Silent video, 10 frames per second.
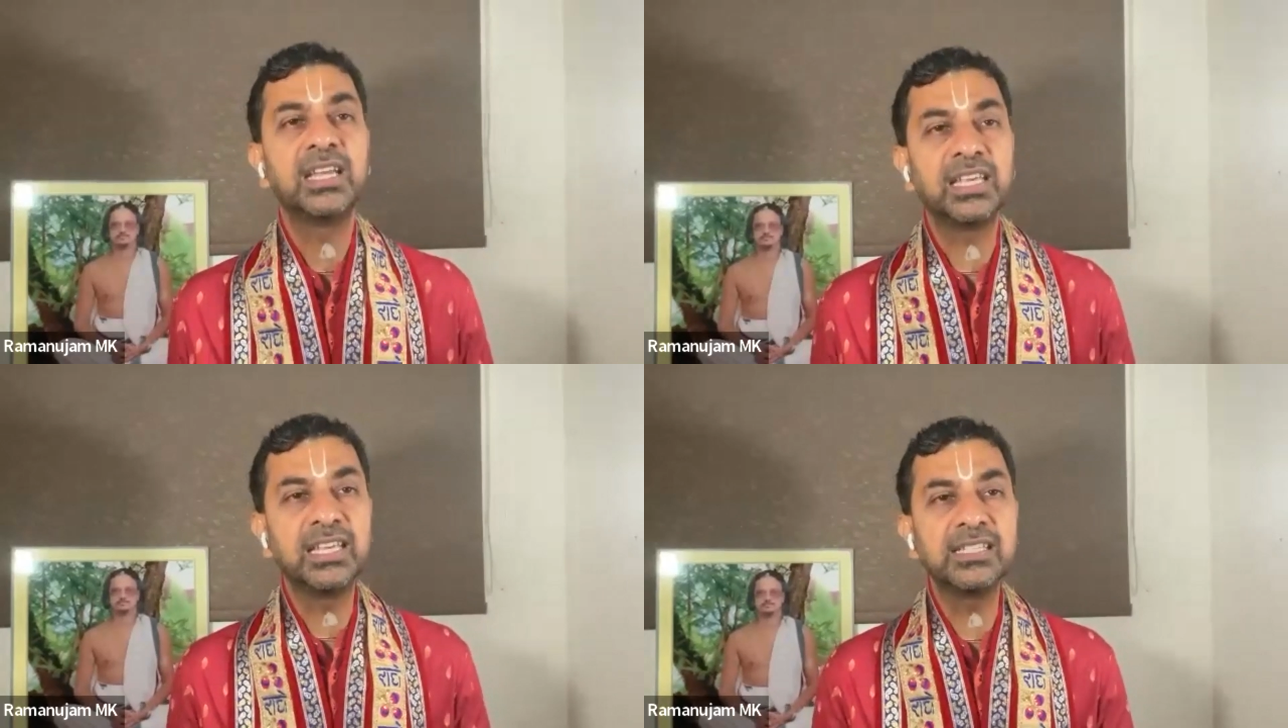
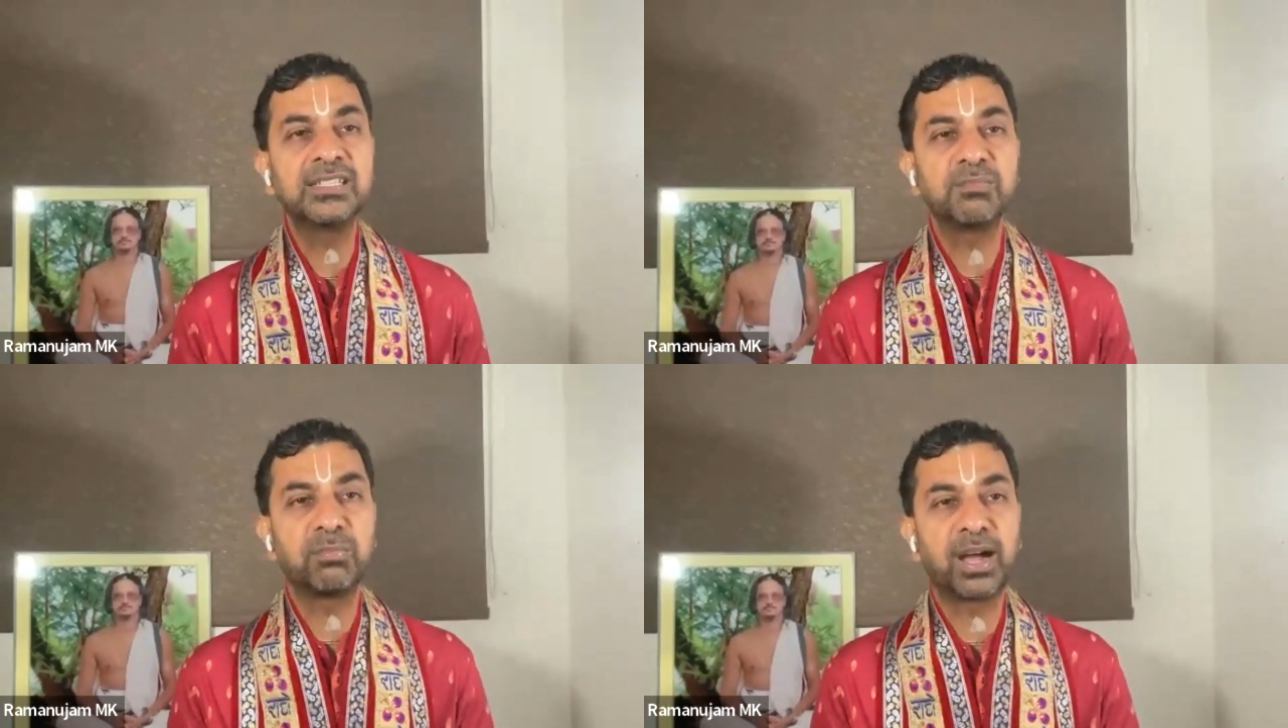
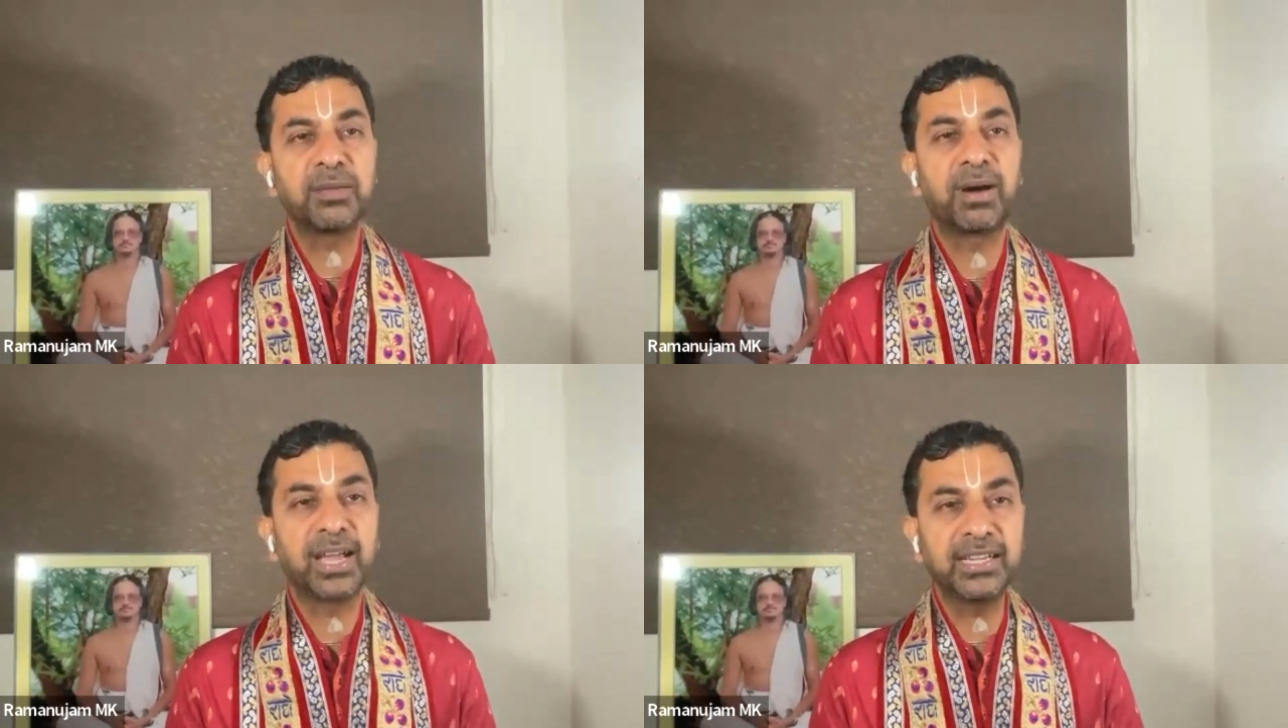is my
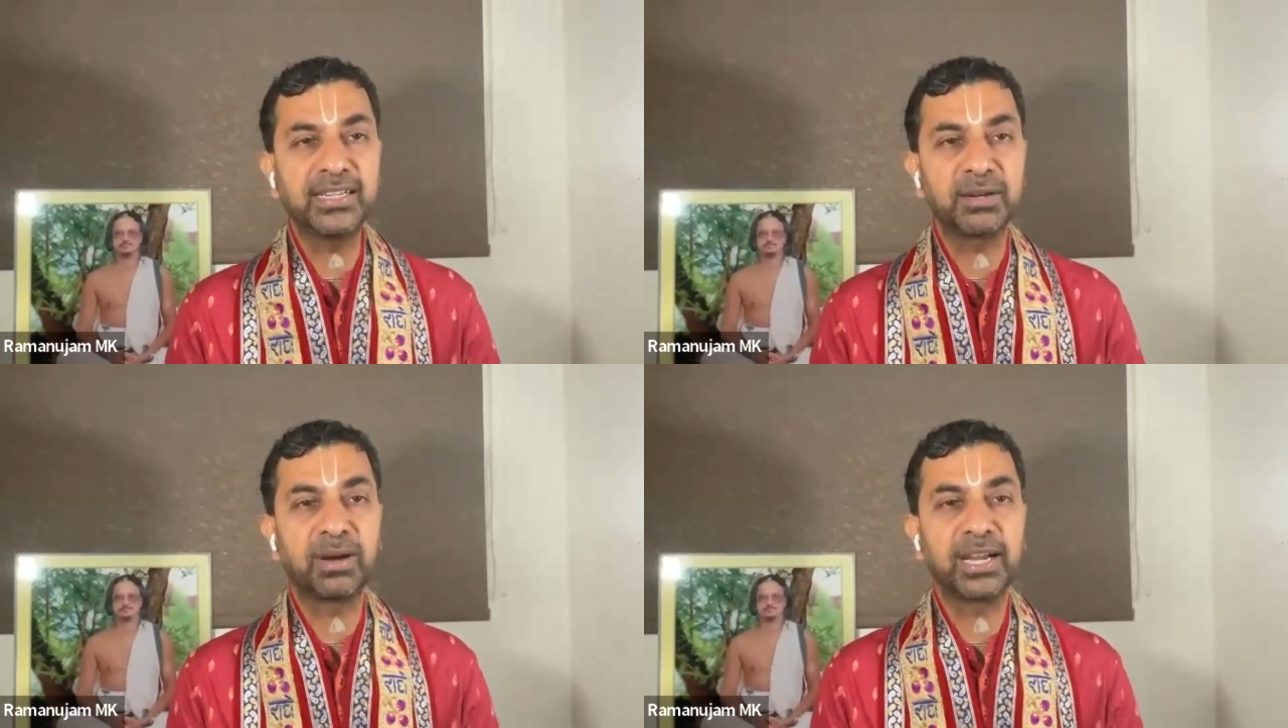
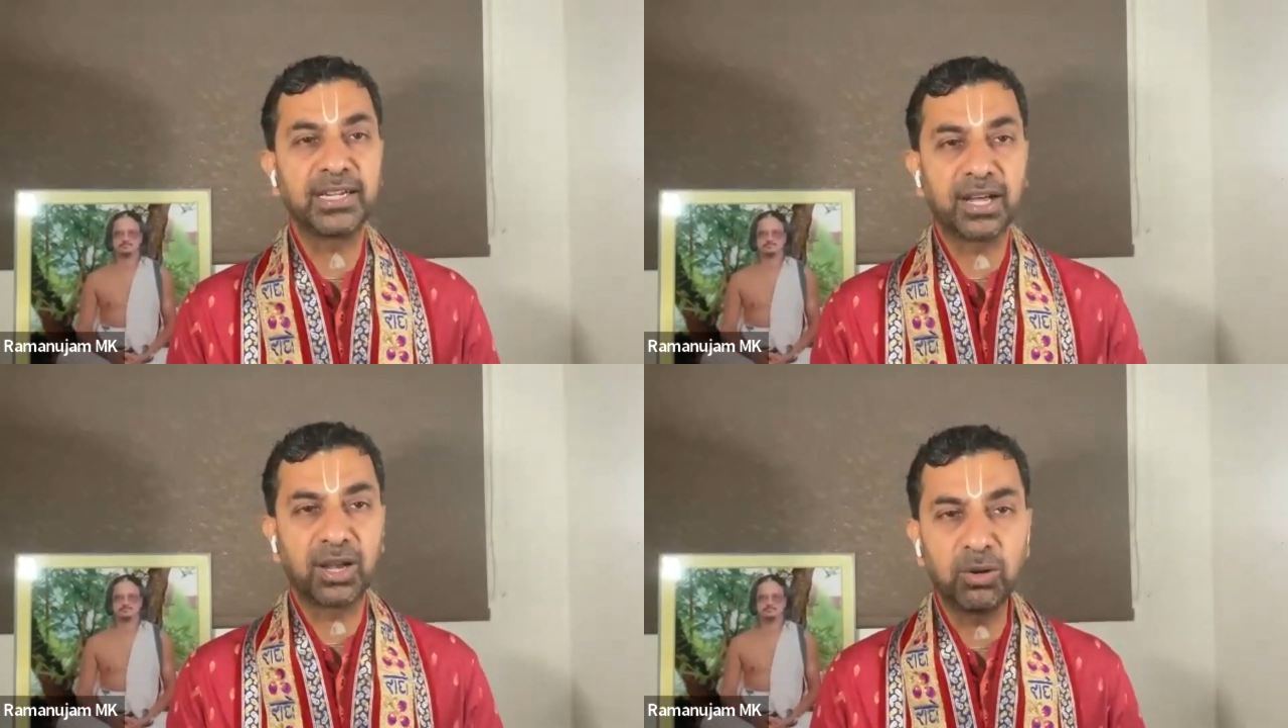mind and
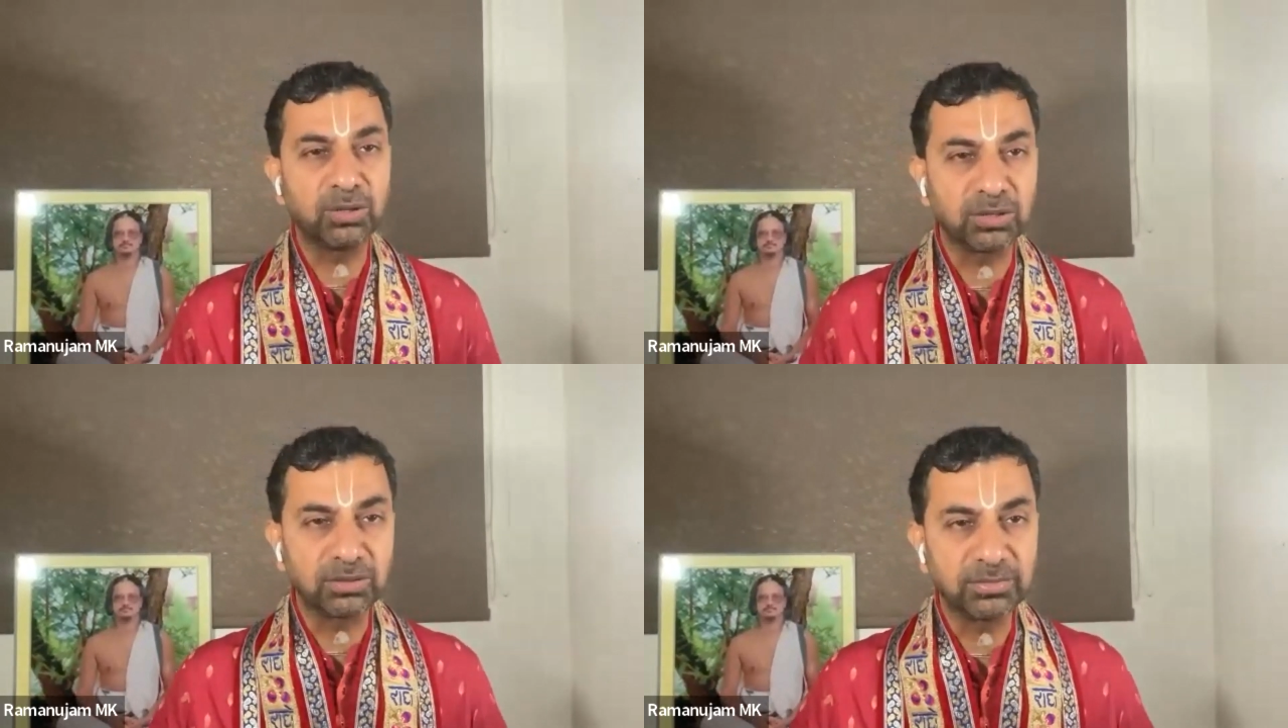mind
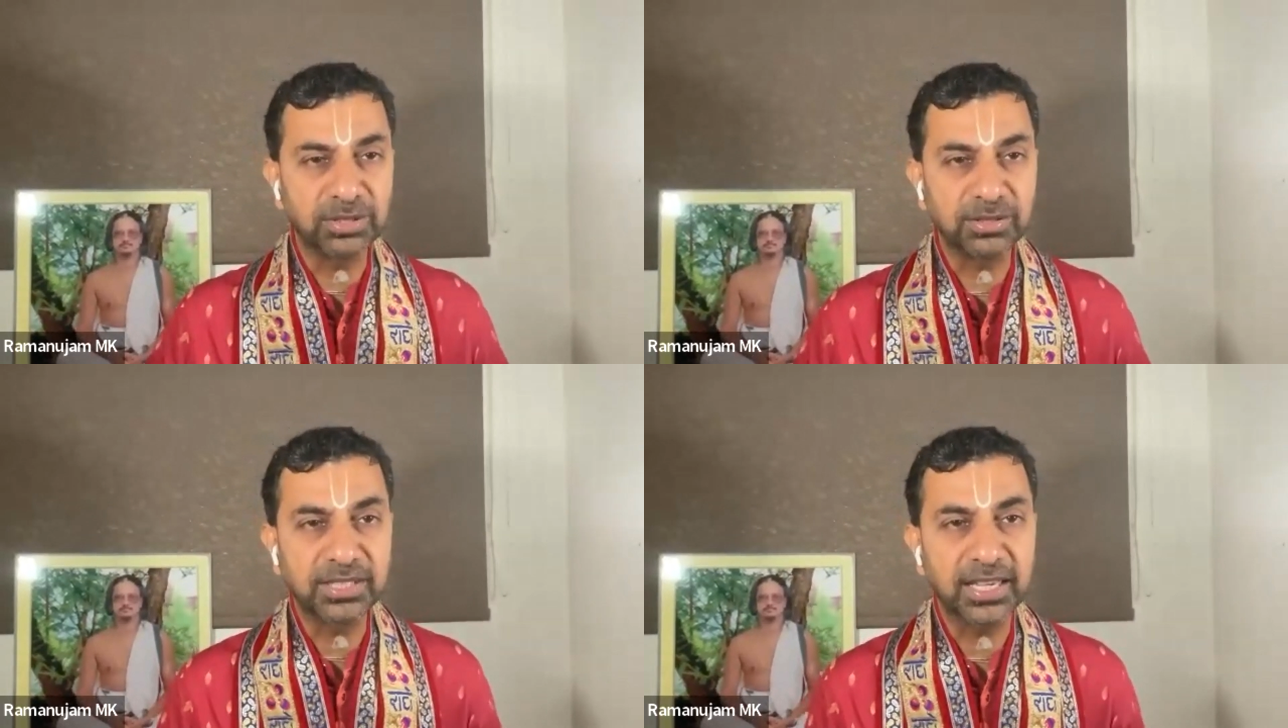alone,
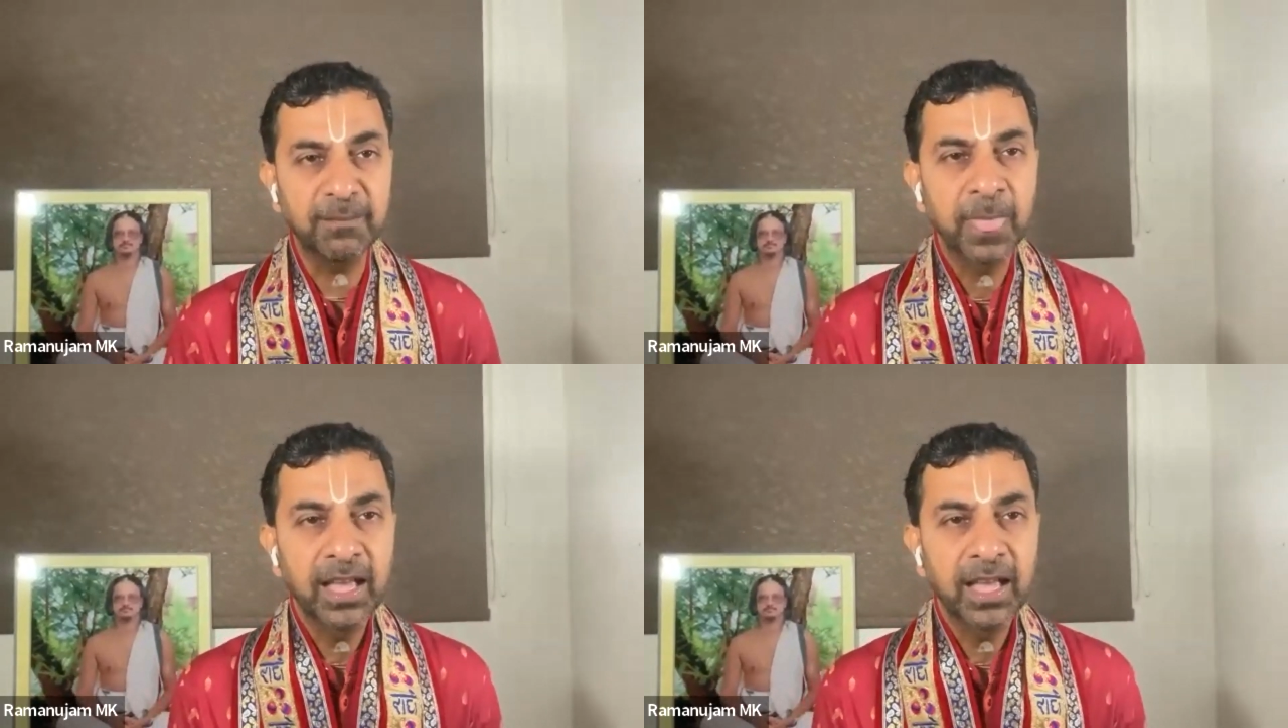you see.